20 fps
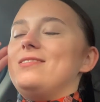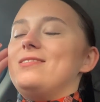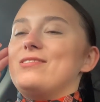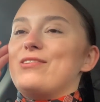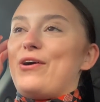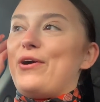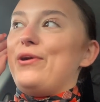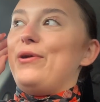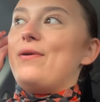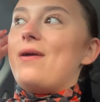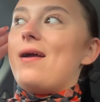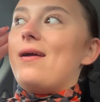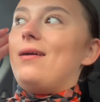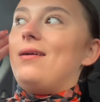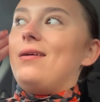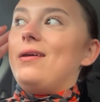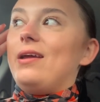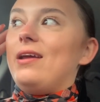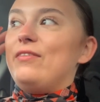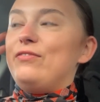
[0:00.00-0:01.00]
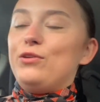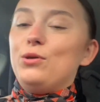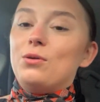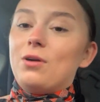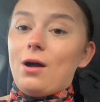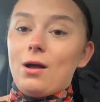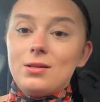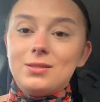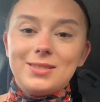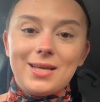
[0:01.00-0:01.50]
So if you
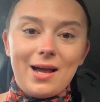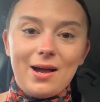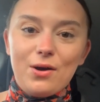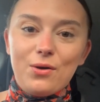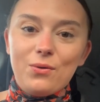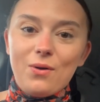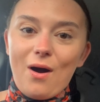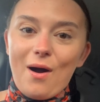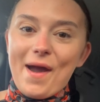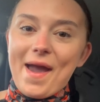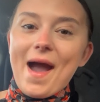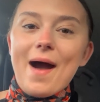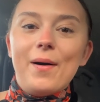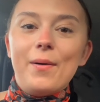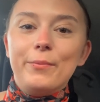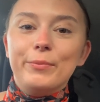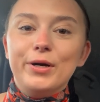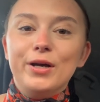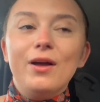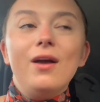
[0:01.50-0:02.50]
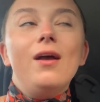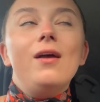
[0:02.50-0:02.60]
can't tell, I am